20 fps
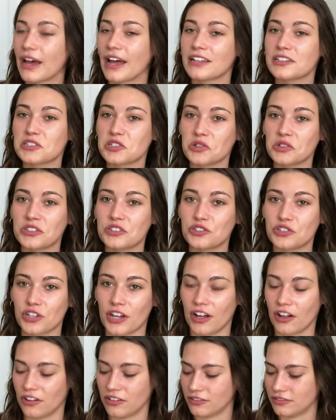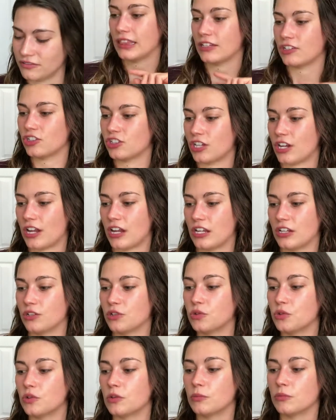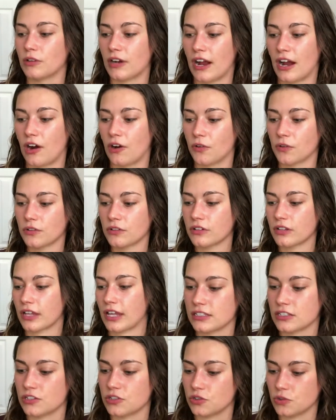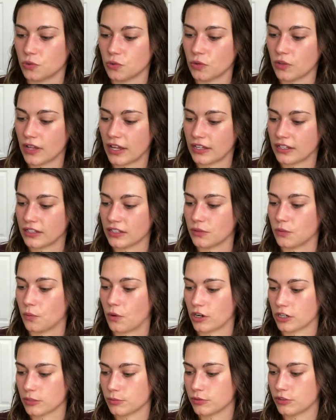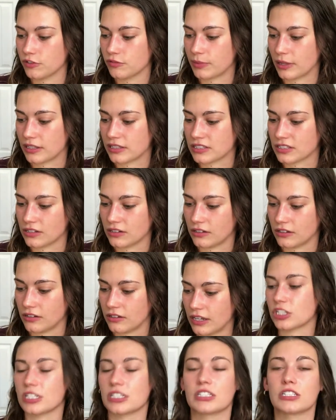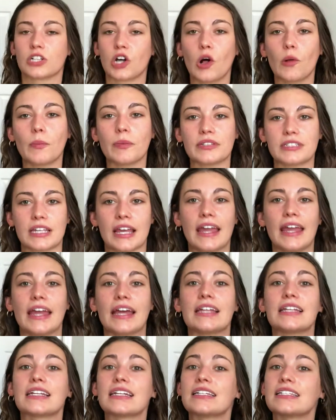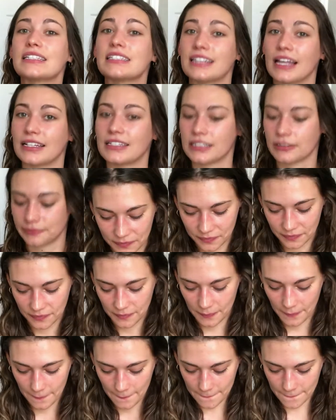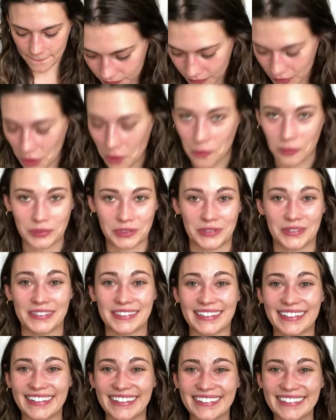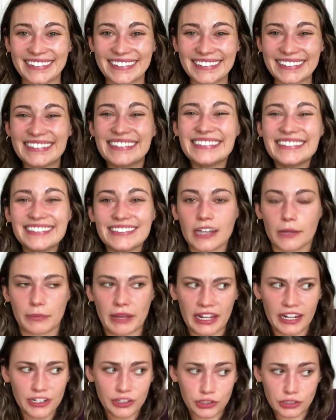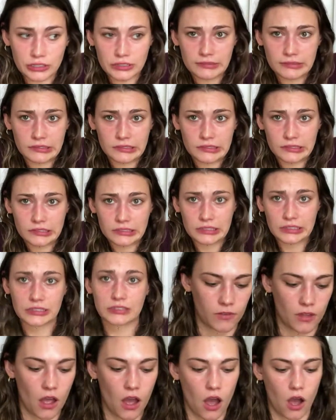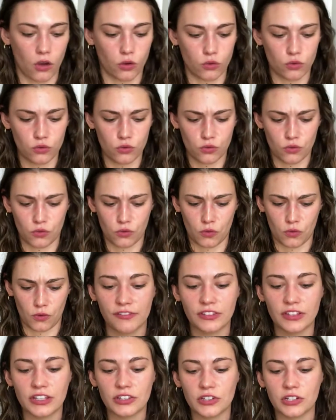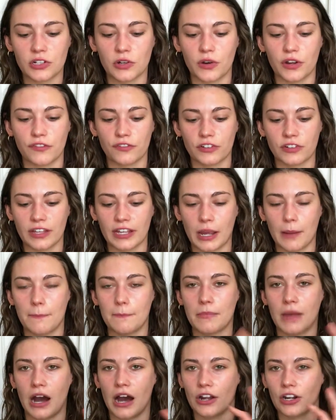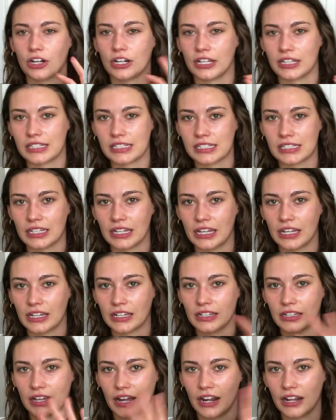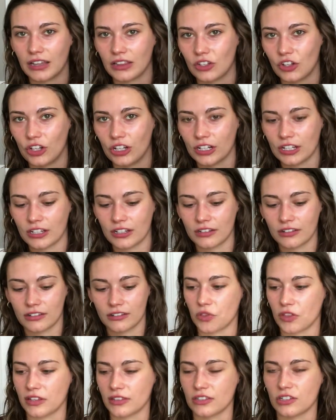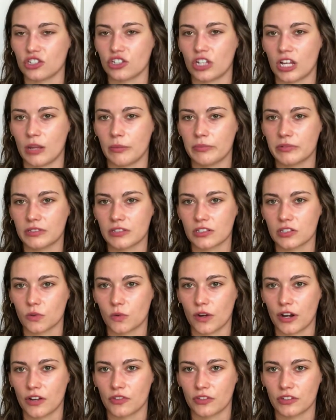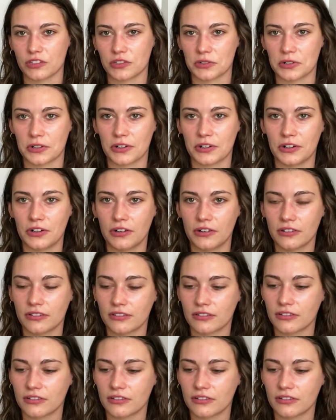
Pencil and Gel in the shade Cool Brown. It's a dual-ended waterproof pencil to sculpt and set. Oh, I'm so excited. I'm kind of nervous. Ooh, I feel like they're going for like a modernistic kind of look. It's like the shapes, the square and the circle.